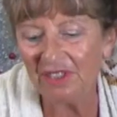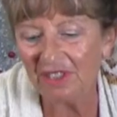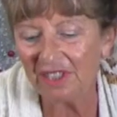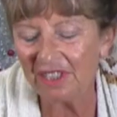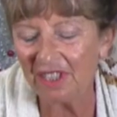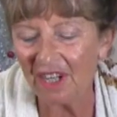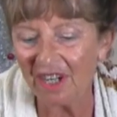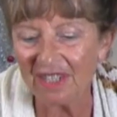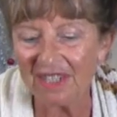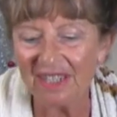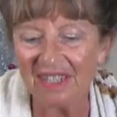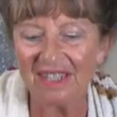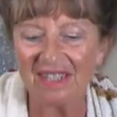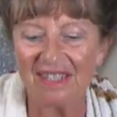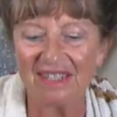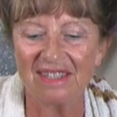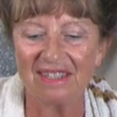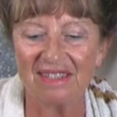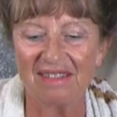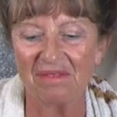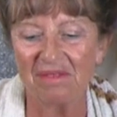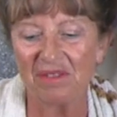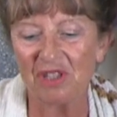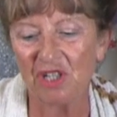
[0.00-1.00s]
Started
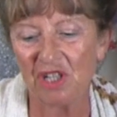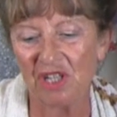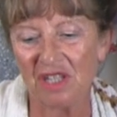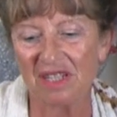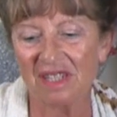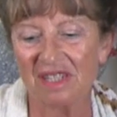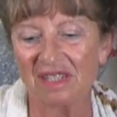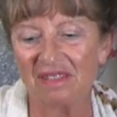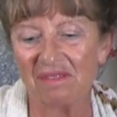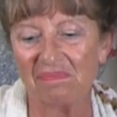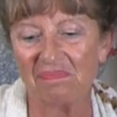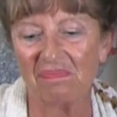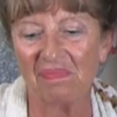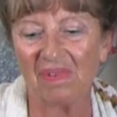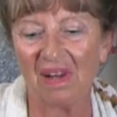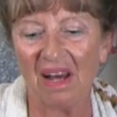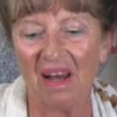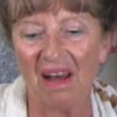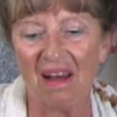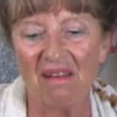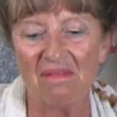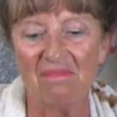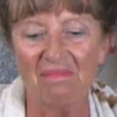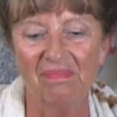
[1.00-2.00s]
just
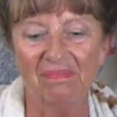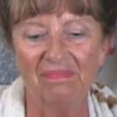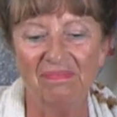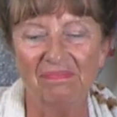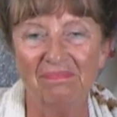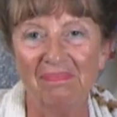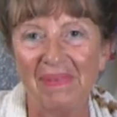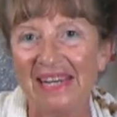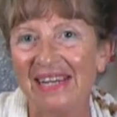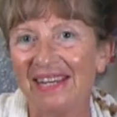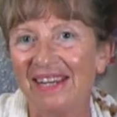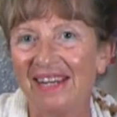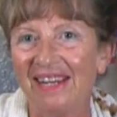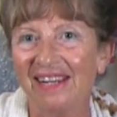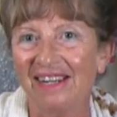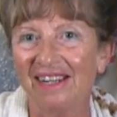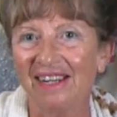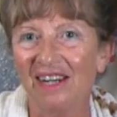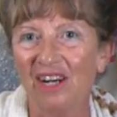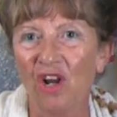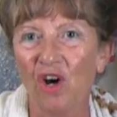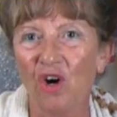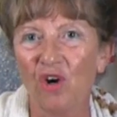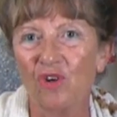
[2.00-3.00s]

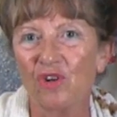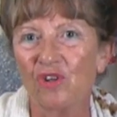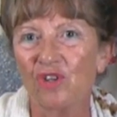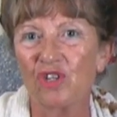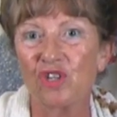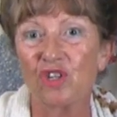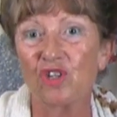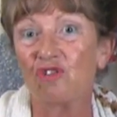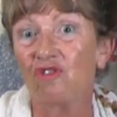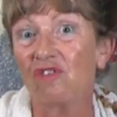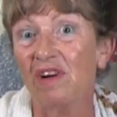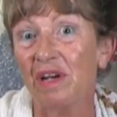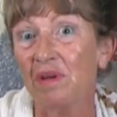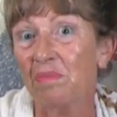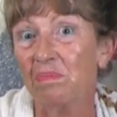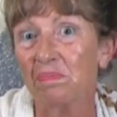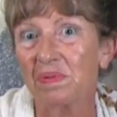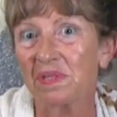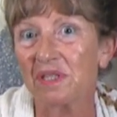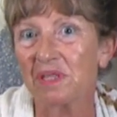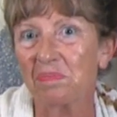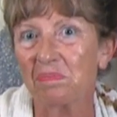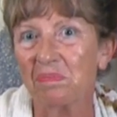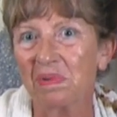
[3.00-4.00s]
making long
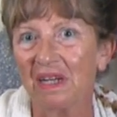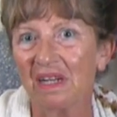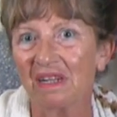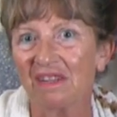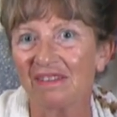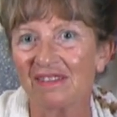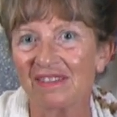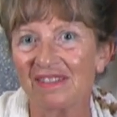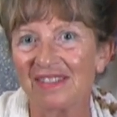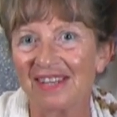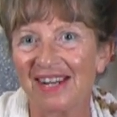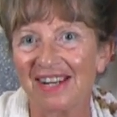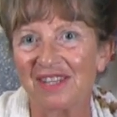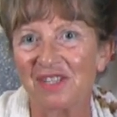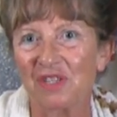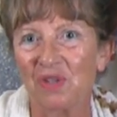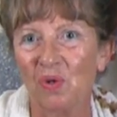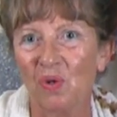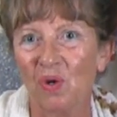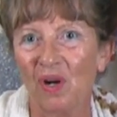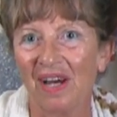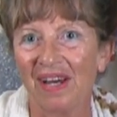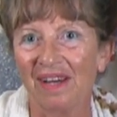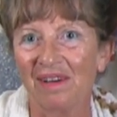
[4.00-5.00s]
strips because that's
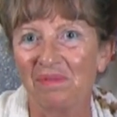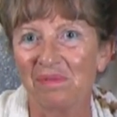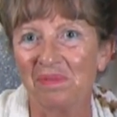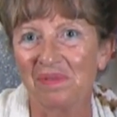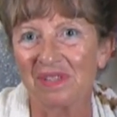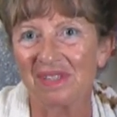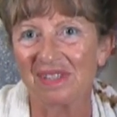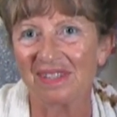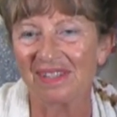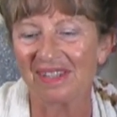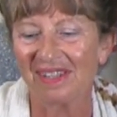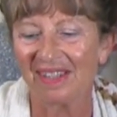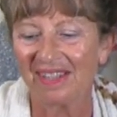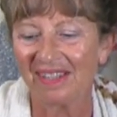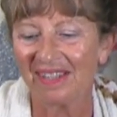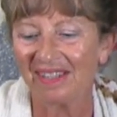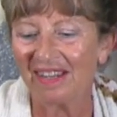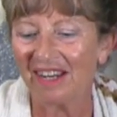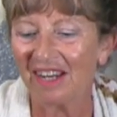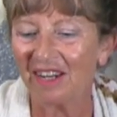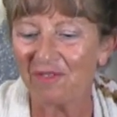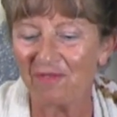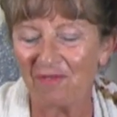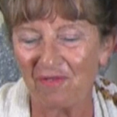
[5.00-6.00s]
all I was
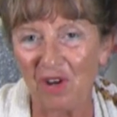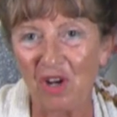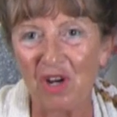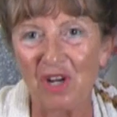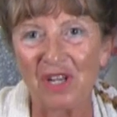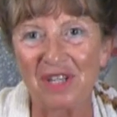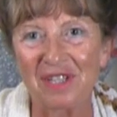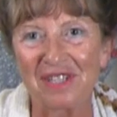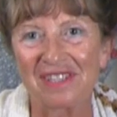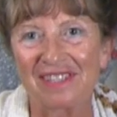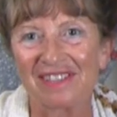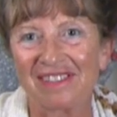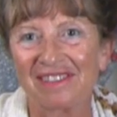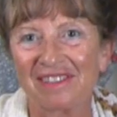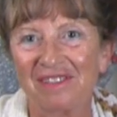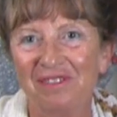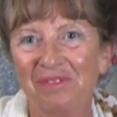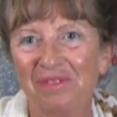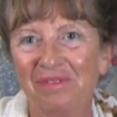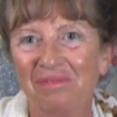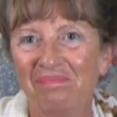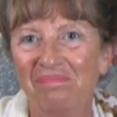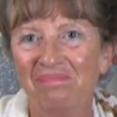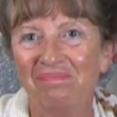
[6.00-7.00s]
at first
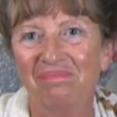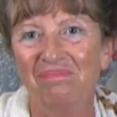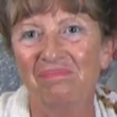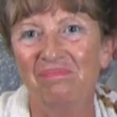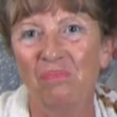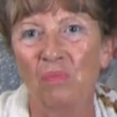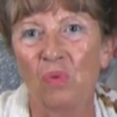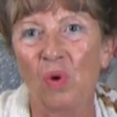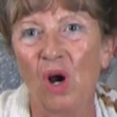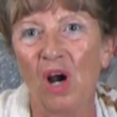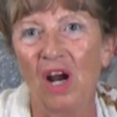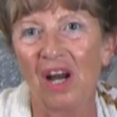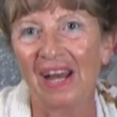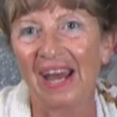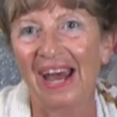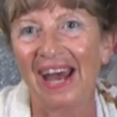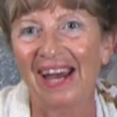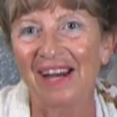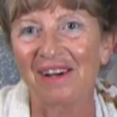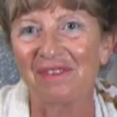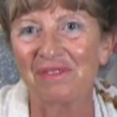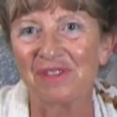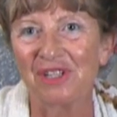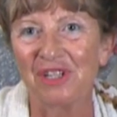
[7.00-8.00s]
could work
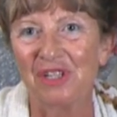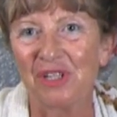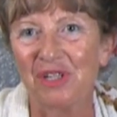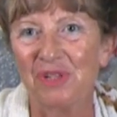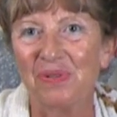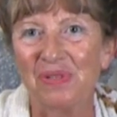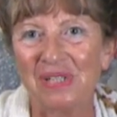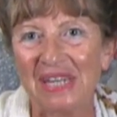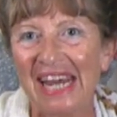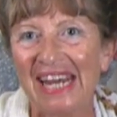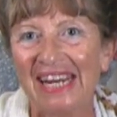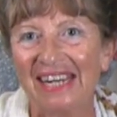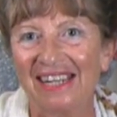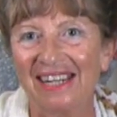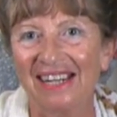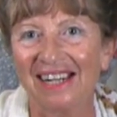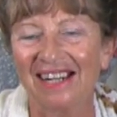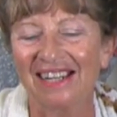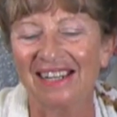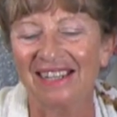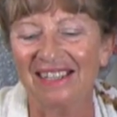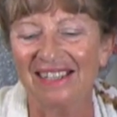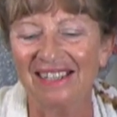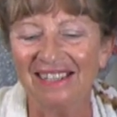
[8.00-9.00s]
out to do
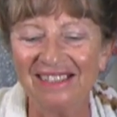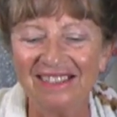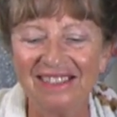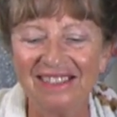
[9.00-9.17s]
technically.